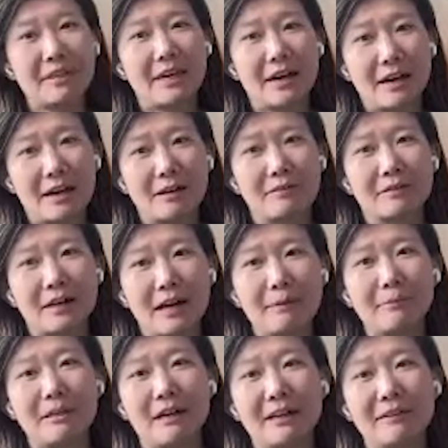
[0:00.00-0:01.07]
Yeah, I
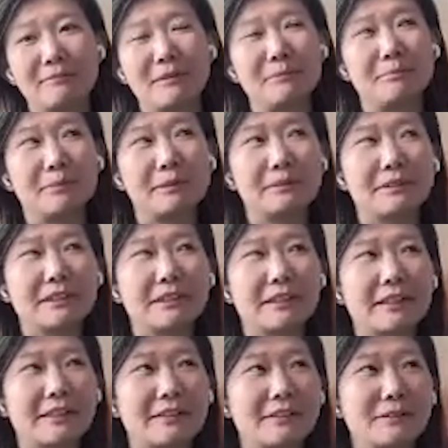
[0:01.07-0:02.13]
mean, I've been building
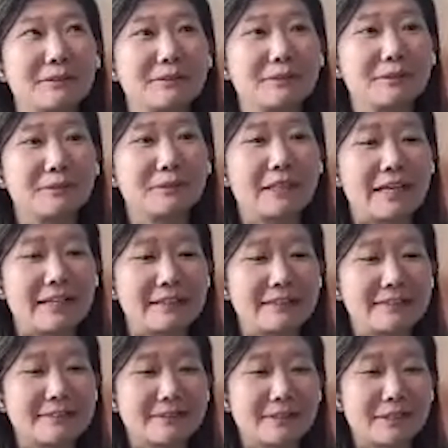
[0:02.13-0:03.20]
like little
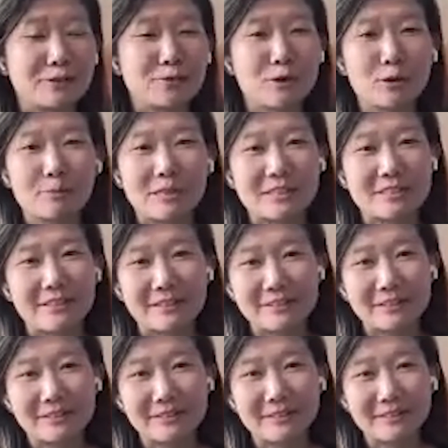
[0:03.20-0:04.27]
doodads, so like Chrome
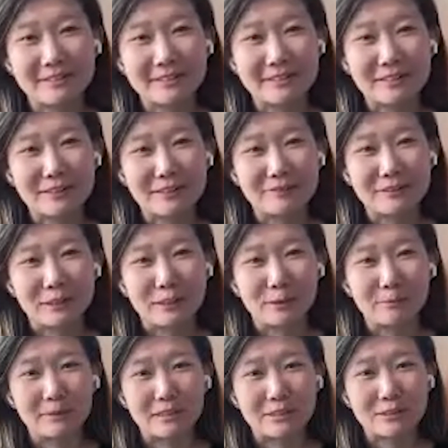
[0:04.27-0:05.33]
extensions and stuff to
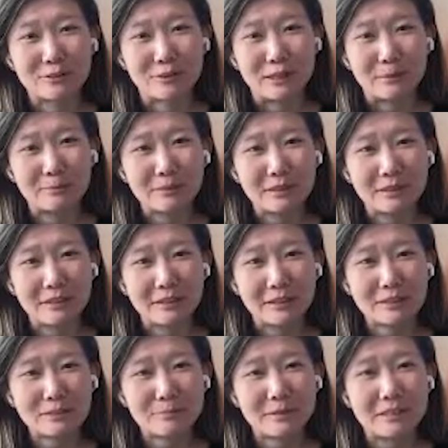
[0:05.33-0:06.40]
help me scrape
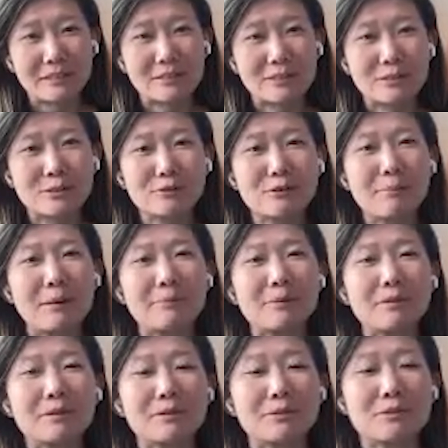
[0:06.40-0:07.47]
things. Because do you
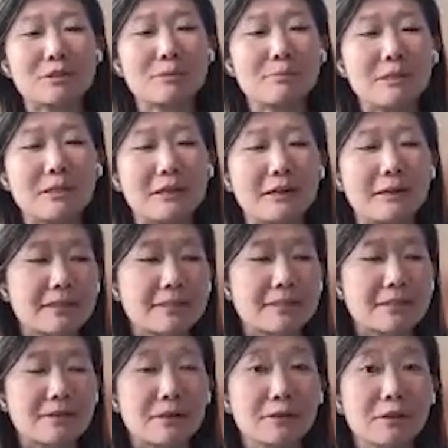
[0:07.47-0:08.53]
remember there used to be this
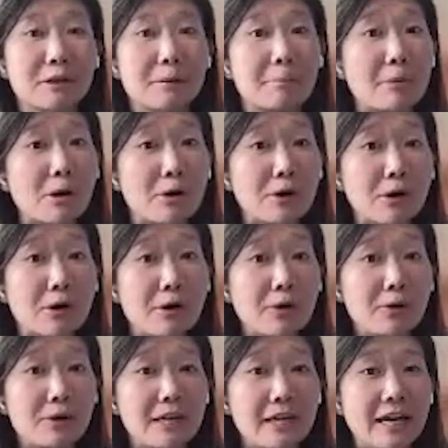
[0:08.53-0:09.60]
thing called
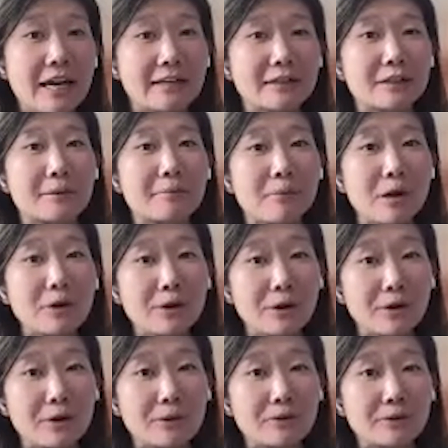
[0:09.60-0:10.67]
Komodo, and
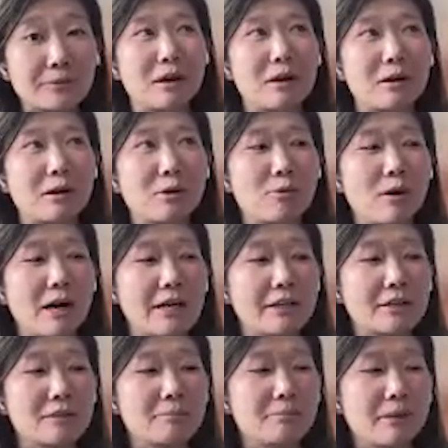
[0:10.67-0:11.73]
Komodo got
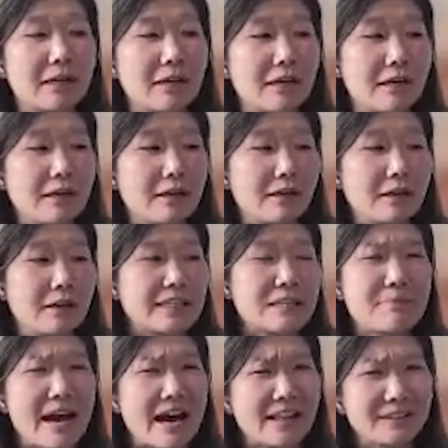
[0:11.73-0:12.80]
acquired by I
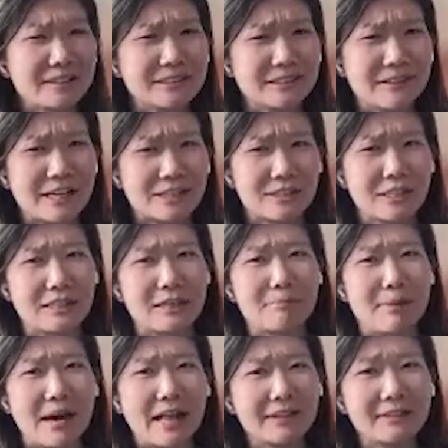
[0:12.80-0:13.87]
think Palantir actually, and then
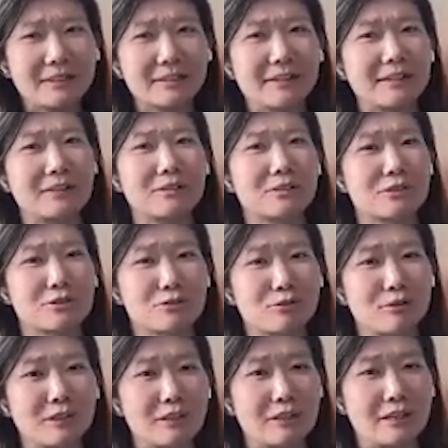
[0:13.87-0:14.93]
Palantir like
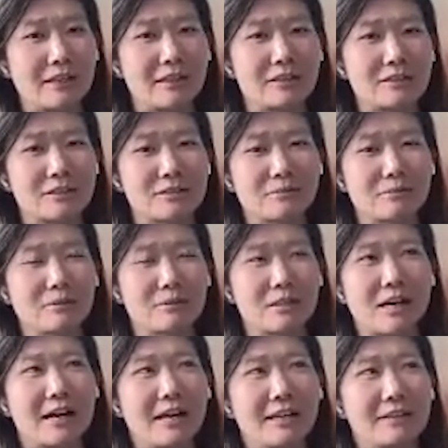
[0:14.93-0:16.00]
destroyed it and it just
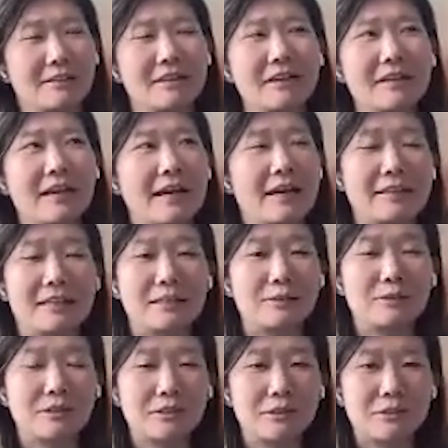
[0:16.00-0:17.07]
died, and then you
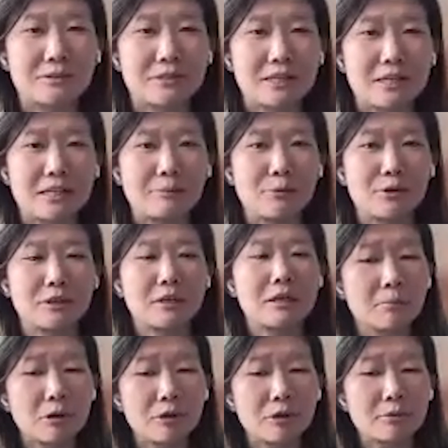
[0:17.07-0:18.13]
couldn't use it anymore.
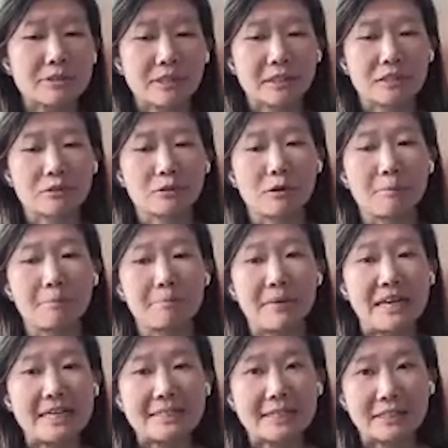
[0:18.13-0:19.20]
Komodo was like this
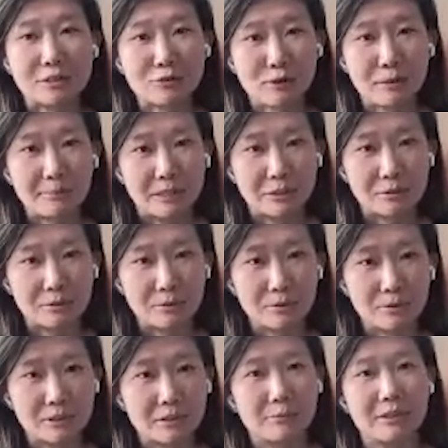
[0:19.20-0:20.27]
amazing scraping
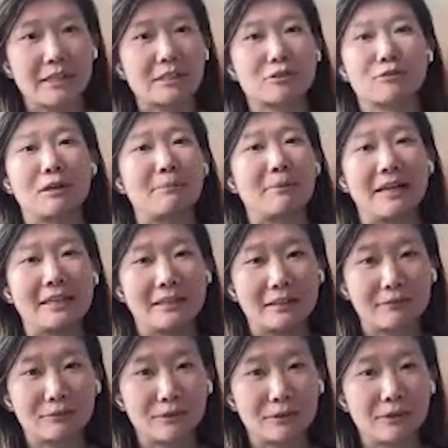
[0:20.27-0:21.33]
tool, and it would like scrape
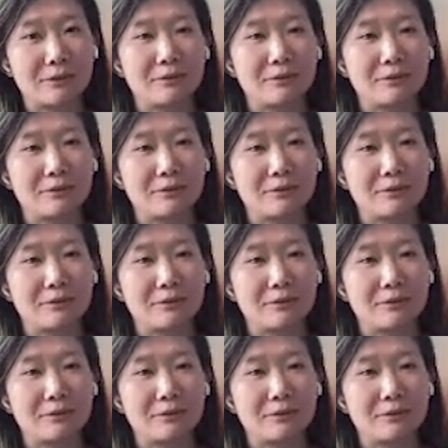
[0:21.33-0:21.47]
anything for